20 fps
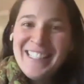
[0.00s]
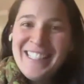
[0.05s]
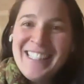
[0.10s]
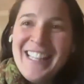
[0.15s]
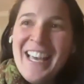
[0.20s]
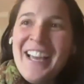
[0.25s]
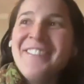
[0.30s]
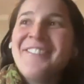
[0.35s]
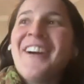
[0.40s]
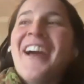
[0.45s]
such
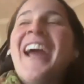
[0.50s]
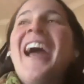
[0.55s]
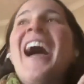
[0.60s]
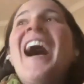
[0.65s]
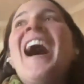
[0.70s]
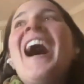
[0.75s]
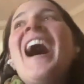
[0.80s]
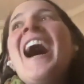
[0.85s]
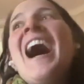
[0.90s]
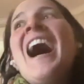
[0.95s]
is life right
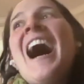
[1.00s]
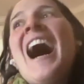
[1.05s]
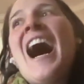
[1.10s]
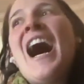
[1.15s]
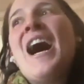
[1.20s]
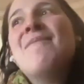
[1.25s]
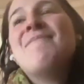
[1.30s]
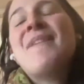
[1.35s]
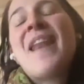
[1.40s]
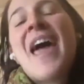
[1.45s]

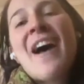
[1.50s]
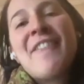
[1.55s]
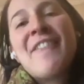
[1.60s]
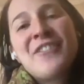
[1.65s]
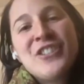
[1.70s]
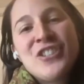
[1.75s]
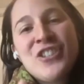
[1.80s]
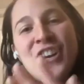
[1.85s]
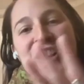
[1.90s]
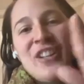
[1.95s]
um, but
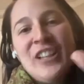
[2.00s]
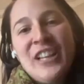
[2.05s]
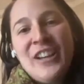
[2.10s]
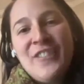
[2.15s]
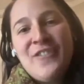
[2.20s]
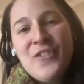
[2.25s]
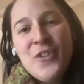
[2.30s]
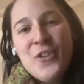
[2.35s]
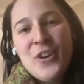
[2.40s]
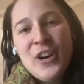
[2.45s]
after
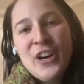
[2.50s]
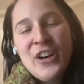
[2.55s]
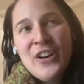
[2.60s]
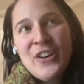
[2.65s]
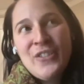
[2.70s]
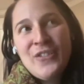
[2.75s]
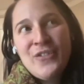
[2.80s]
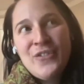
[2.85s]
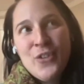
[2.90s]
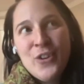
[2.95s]
struggling
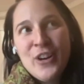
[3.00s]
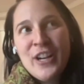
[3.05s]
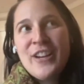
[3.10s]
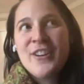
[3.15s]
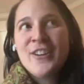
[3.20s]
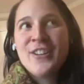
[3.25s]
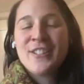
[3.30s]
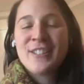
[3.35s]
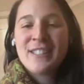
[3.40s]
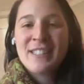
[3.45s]
for four
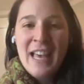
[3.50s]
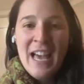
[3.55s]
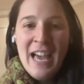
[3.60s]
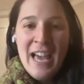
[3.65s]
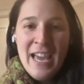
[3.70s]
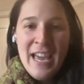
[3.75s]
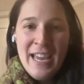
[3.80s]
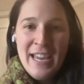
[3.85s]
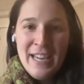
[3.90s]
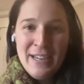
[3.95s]
years
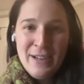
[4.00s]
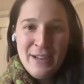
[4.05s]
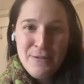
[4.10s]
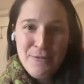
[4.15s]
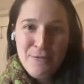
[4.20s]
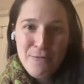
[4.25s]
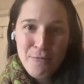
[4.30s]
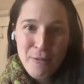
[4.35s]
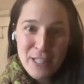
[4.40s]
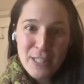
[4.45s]
i
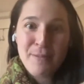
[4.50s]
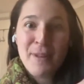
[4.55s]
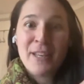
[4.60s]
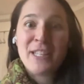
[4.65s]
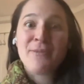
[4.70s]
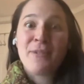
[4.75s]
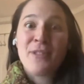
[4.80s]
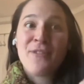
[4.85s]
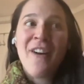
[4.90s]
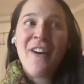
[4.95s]
was
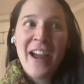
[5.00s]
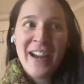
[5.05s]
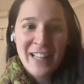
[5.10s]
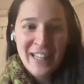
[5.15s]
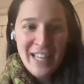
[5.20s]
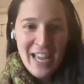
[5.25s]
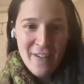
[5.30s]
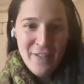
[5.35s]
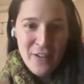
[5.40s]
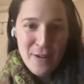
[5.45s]
blessed with
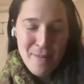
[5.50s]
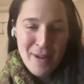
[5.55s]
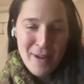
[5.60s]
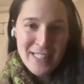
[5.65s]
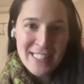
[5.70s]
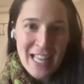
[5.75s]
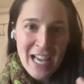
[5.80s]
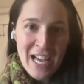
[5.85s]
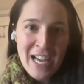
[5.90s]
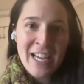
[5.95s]
finally having
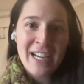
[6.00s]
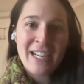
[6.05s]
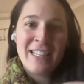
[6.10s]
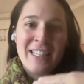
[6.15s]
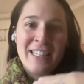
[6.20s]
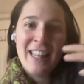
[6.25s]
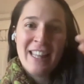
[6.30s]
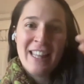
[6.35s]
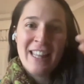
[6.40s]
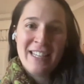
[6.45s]
my
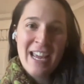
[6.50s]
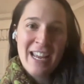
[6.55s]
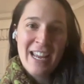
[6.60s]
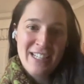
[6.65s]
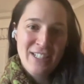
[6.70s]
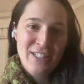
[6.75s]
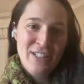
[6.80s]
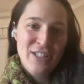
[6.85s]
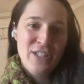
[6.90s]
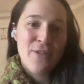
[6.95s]
son then
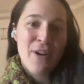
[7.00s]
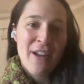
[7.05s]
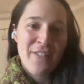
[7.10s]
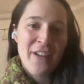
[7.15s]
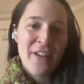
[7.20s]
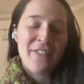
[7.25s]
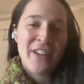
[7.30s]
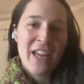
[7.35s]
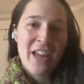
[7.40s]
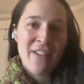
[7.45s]
had to do
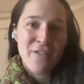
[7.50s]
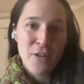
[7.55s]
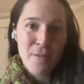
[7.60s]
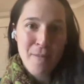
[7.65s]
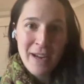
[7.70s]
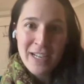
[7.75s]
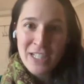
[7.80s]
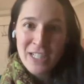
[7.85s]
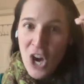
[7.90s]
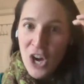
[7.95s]
ivf again for
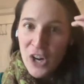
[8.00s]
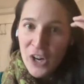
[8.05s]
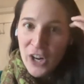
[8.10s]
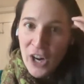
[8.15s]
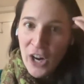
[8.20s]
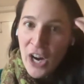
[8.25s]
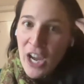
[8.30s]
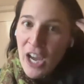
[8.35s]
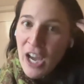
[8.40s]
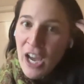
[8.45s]
my
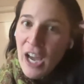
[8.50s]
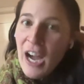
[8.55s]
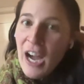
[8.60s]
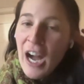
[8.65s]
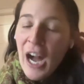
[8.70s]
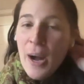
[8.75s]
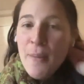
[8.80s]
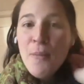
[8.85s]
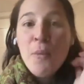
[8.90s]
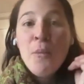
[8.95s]
daughter
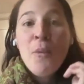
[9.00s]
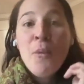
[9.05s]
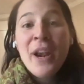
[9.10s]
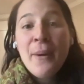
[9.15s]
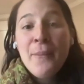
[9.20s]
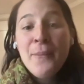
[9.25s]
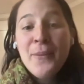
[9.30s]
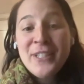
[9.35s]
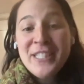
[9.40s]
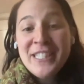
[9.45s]
um, what
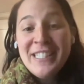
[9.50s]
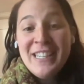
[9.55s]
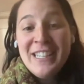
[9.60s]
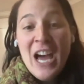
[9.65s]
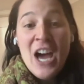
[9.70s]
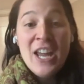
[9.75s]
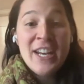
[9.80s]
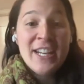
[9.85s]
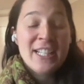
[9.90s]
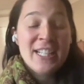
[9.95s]
I was
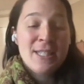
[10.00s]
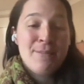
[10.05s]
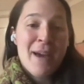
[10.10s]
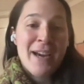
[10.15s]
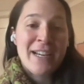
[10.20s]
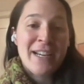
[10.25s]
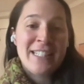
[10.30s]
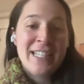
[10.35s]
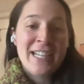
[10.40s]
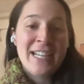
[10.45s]
not
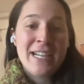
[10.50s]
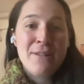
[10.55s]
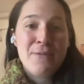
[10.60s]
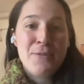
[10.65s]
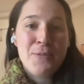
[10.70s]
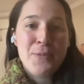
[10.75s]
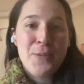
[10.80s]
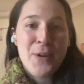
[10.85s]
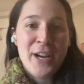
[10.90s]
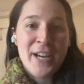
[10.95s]
expecting
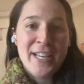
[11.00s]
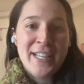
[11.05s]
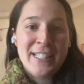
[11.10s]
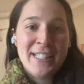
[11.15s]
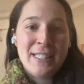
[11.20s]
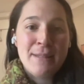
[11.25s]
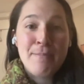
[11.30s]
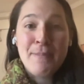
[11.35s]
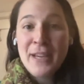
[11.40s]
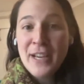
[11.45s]

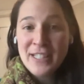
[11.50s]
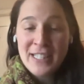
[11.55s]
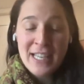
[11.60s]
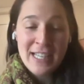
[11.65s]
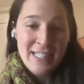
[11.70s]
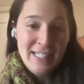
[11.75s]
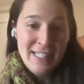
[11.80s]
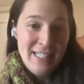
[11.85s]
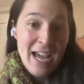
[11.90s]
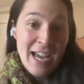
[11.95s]
was because
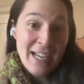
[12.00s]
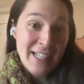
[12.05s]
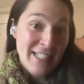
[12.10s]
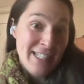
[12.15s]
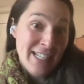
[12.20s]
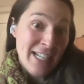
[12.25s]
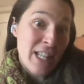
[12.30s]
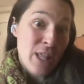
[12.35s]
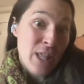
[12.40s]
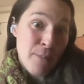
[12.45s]
I, I
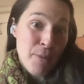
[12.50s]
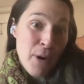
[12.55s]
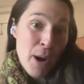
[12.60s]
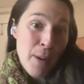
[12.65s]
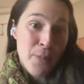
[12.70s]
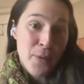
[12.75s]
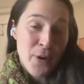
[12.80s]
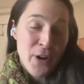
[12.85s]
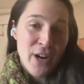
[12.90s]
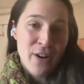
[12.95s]
did the
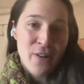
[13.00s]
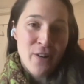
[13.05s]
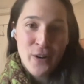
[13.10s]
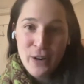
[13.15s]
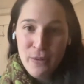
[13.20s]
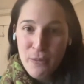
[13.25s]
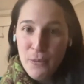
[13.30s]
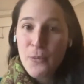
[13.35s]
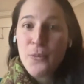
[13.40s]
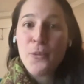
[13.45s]
prep work
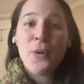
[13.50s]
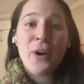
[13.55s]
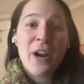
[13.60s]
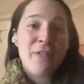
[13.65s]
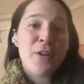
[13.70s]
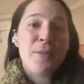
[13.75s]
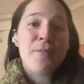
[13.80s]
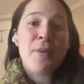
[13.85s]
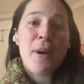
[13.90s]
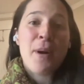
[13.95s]
or
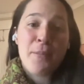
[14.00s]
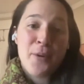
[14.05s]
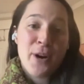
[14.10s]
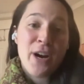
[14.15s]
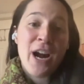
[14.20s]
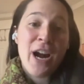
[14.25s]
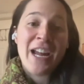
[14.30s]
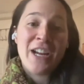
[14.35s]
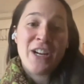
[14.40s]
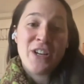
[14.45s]
whatever prep
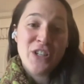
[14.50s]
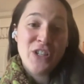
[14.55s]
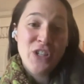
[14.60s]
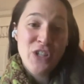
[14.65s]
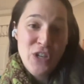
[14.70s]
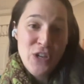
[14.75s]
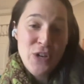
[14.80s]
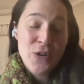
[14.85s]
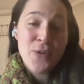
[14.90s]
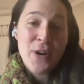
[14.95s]
work I could
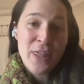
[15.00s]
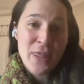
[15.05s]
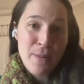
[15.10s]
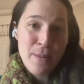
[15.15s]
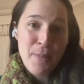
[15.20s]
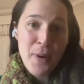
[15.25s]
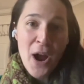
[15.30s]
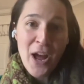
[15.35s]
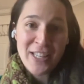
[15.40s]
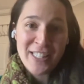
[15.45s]
do in
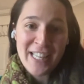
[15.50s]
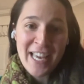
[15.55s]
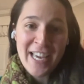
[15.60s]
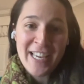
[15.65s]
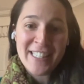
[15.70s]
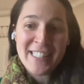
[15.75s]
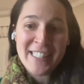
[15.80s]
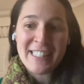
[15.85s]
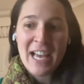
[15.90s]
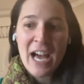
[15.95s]
the
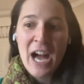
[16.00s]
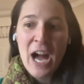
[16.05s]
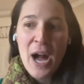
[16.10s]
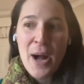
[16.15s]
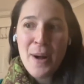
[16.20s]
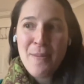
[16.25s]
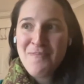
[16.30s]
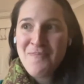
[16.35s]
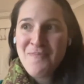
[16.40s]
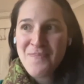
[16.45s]
process,
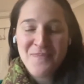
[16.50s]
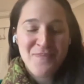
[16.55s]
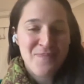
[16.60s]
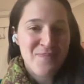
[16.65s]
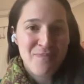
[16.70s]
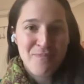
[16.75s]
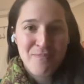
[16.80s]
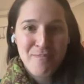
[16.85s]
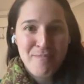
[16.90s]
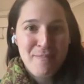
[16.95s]
um,
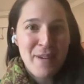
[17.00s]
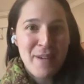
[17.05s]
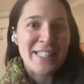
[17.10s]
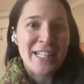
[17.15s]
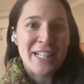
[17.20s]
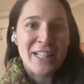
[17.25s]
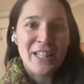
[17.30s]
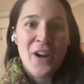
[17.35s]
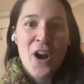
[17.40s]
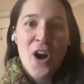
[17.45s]

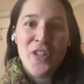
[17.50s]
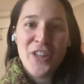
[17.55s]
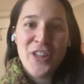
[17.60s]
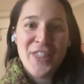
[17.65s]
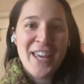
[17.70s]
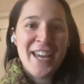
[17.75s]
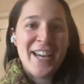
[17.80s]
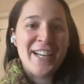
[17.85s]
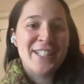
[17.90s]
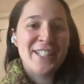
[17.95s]
basically all the
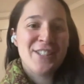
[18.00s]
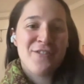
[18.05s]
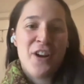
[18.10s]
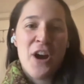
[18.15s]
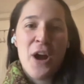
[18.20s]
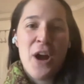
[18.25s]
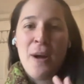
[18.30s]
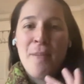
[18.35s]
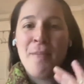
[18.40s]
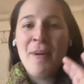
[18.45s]
things
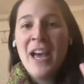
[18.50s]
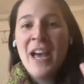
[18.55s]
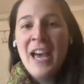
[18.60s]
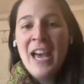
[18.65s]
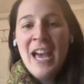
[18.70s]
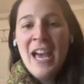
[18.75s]
from